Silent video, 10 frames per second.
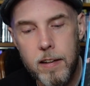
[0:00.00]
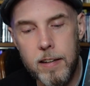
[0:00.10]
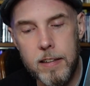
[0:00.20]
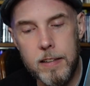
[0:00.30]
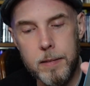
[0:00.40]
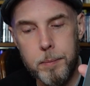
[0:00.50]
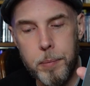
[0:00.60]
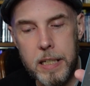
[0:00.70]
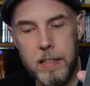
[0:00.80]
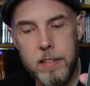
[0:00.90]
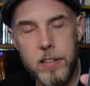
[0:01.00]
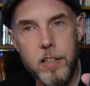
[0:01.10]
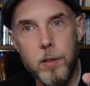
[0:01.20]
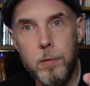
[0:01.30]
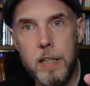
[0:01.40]
Um, because,
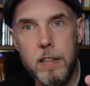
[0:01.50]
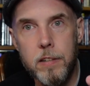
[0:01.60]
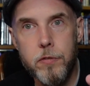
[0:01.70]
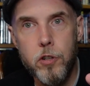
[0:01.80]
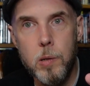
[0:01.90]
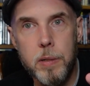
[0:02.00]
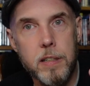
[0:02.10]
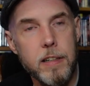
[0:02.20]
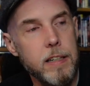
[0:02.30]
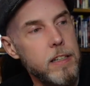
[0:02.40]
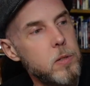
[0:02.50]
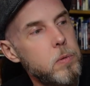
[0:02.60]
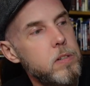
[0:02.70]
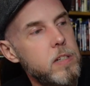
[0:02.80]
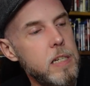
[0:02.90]
you know, I love Trauma, and this
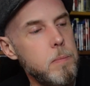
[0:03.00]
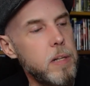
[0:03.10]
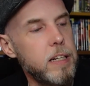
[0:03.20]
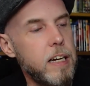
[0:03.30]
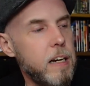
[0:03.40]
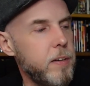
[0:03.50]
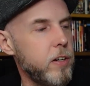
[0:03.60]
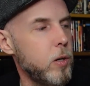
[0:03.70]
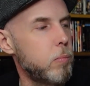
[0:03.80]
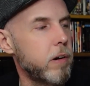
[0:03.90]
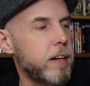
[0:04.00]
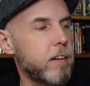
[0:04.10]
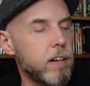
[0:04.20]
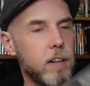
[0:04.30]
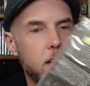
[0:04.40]
one seemed like kind of a
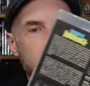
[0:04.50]
no-brainer.